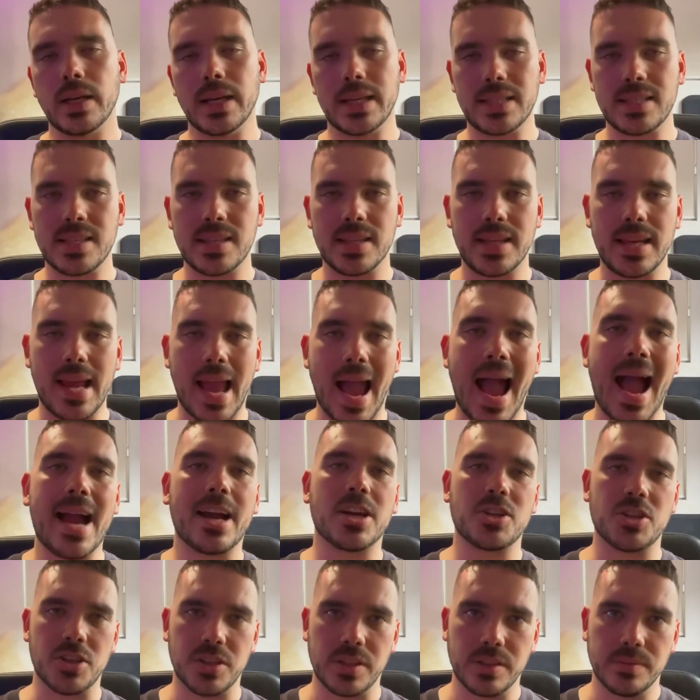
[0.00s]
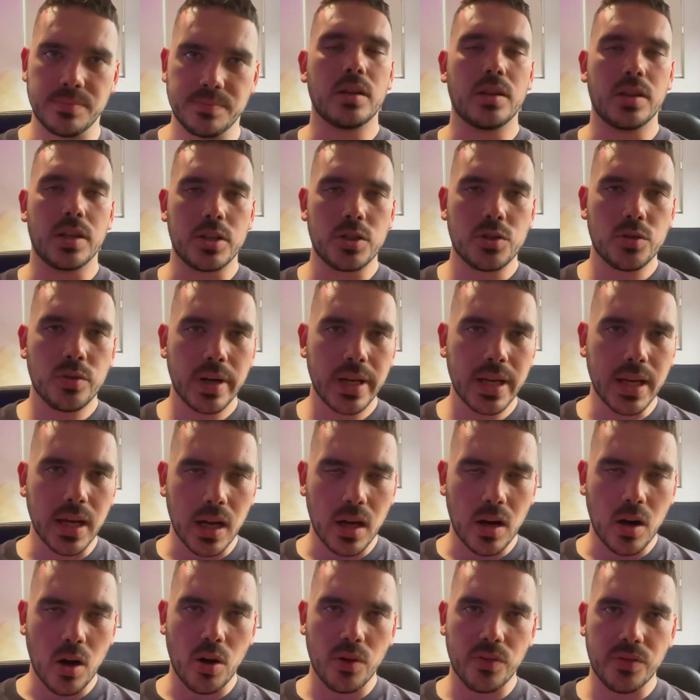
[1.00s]
It's the action. The
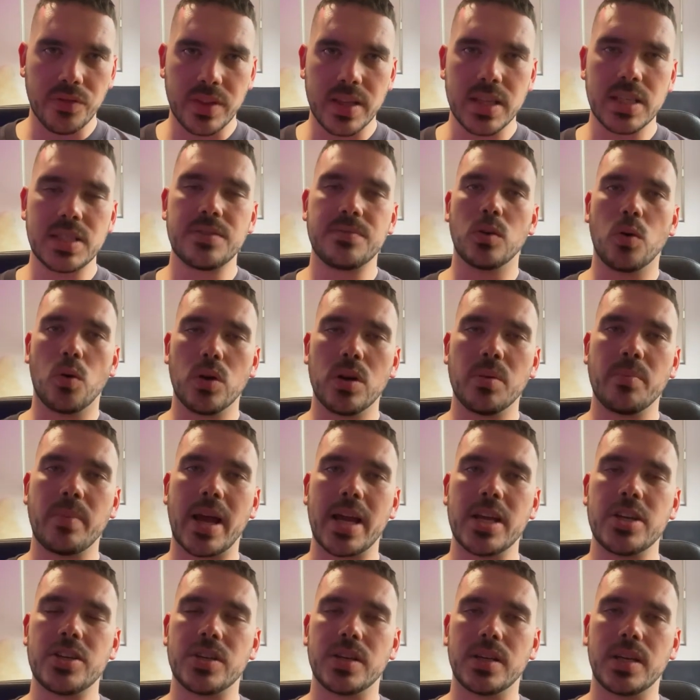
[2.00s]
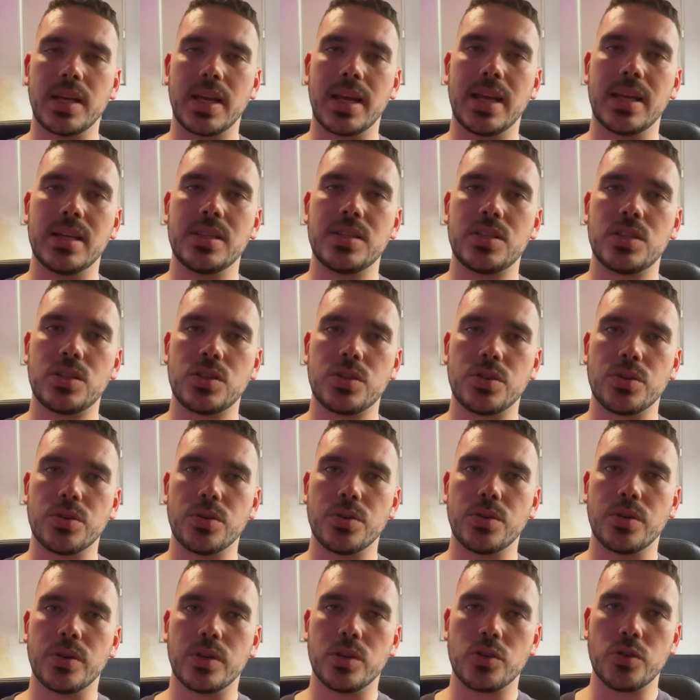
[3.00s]
trigger of this automation is
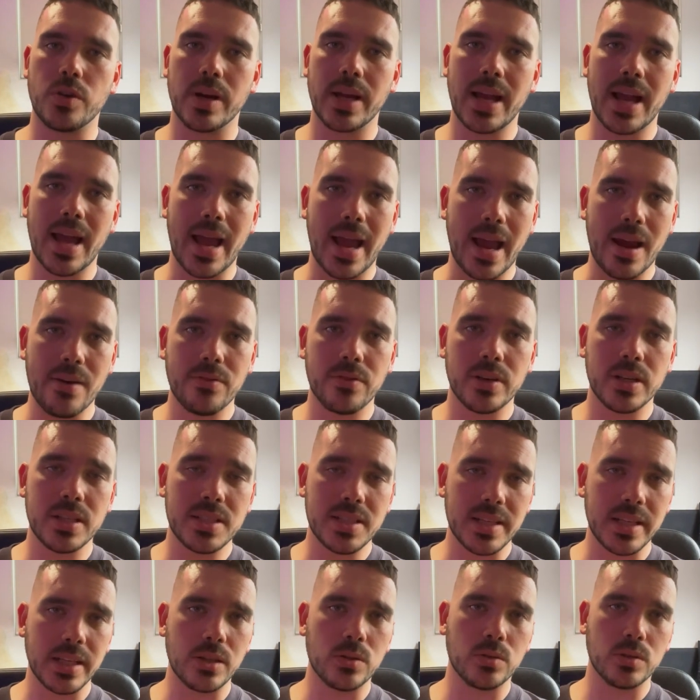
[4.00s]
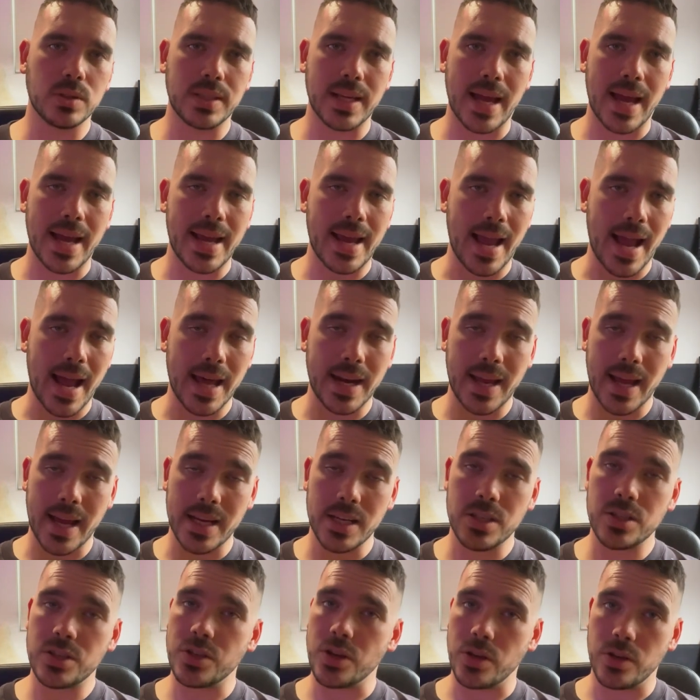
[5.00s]
to trigger every single day at a
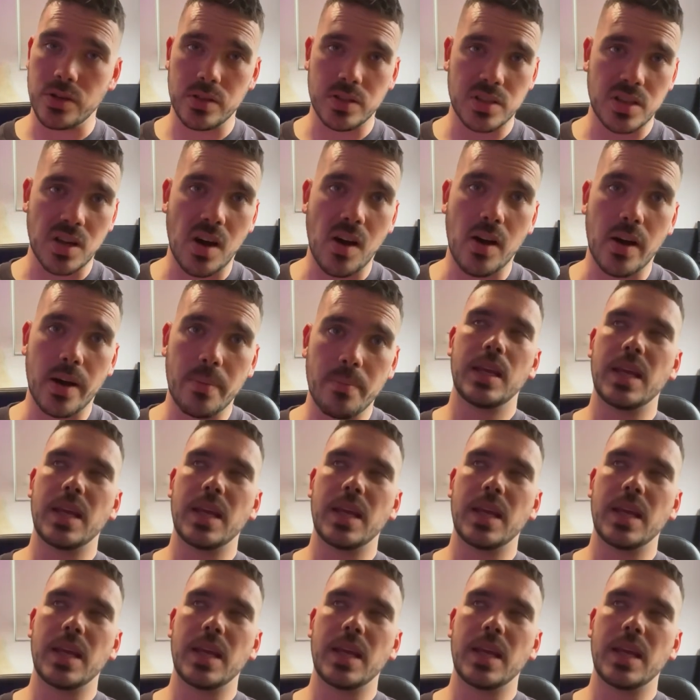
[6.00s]
certain time.